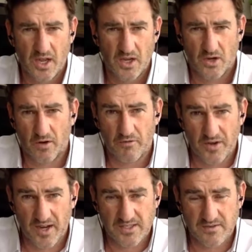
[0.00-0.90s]
for
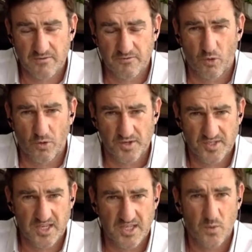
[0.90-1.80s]
the next 4 to
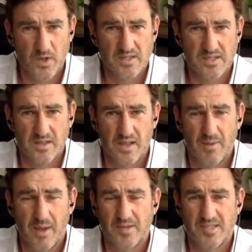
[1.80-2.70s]
6 weeks, and then
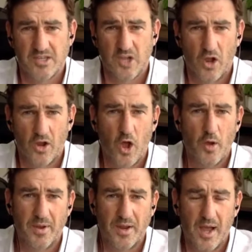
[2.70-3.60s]
maybe slowly
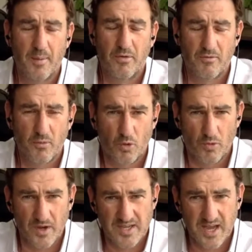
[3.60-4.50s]
opening up of more
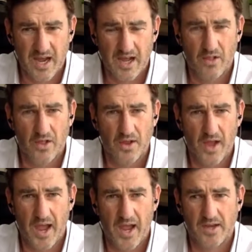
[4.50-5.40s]
retail
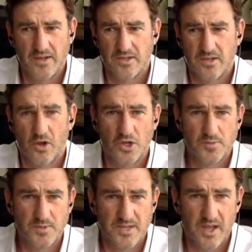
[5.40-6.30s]
and
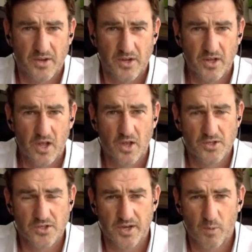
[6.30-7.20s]
hospitality
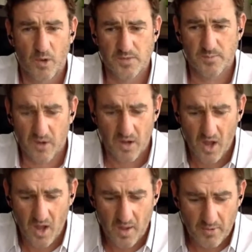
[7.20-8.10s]
sort of networks. But
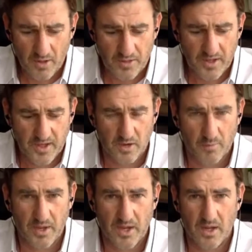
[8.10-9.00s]
I think it
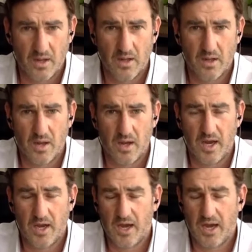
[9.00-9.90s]

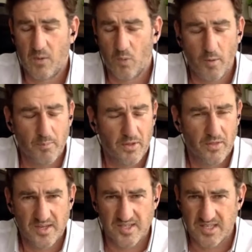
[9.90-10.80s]
won't
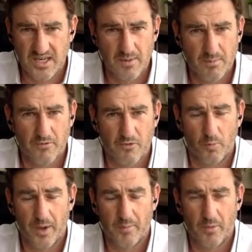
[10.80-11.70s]
be this year
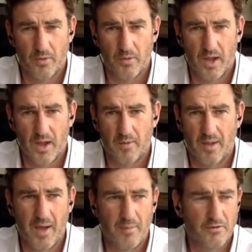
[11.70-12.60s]
before people
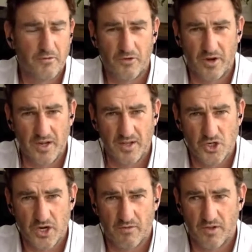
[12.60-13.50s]
are able to freely
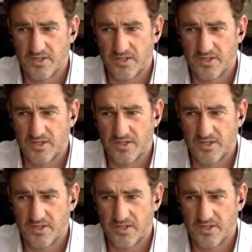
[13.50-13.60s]
travel